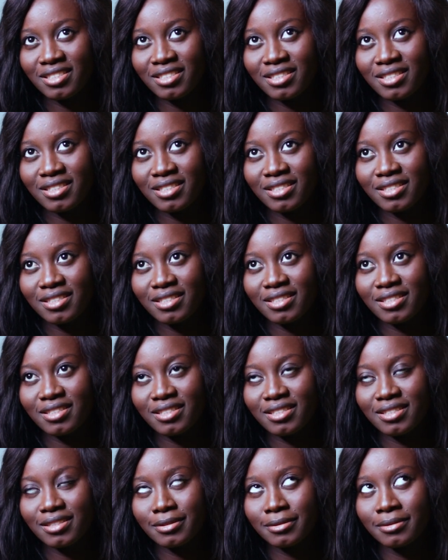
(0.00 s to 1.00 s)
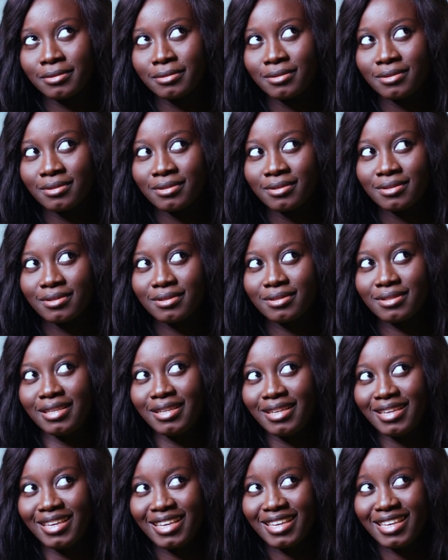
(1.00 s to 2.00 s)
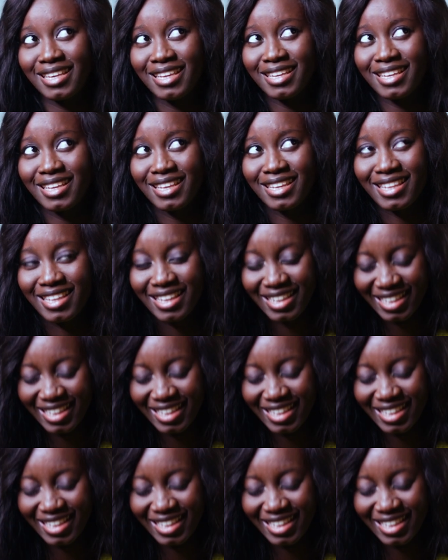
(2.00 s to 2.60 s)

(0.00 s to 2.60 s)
(no one is talking)